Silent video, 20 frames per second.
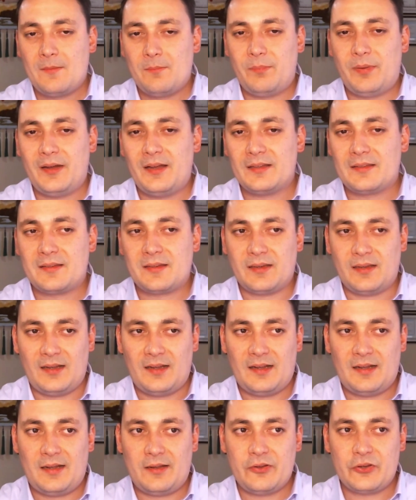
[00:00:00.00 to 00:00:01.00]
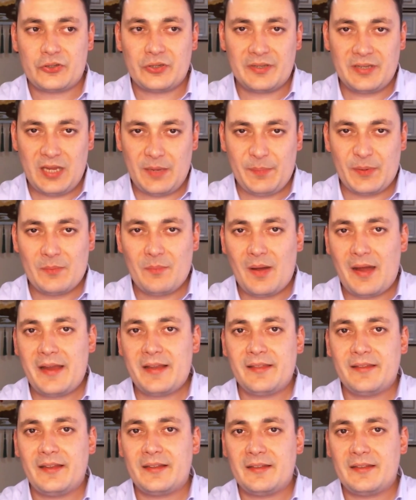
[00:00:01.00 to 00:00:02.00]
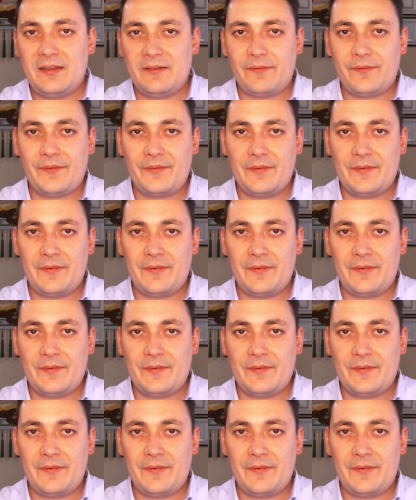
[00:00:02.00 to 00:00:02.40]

But you should keep in mind that if